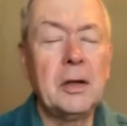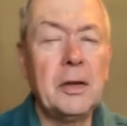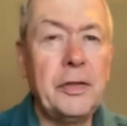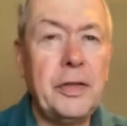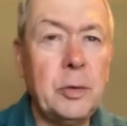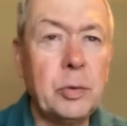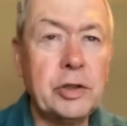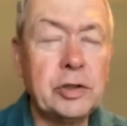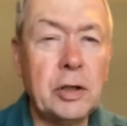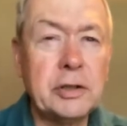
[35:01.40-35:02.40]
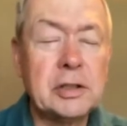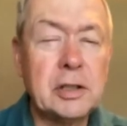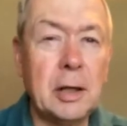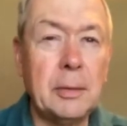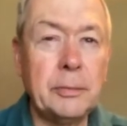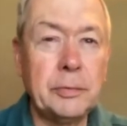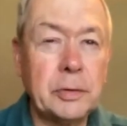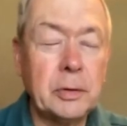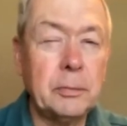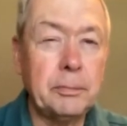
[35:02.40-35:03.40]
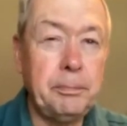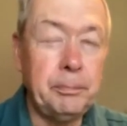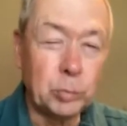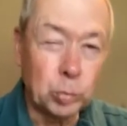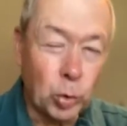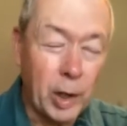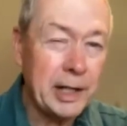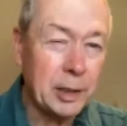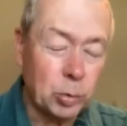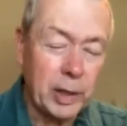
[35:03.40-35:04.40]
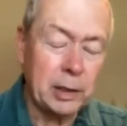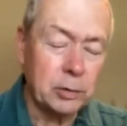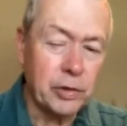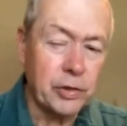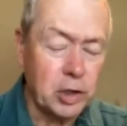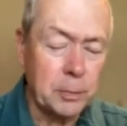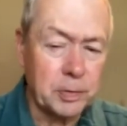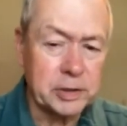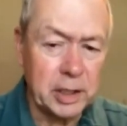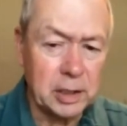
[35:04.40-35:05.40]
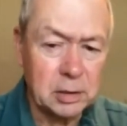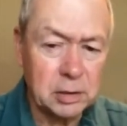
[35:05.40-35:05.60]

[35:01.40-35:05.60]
the results comes right around 30%,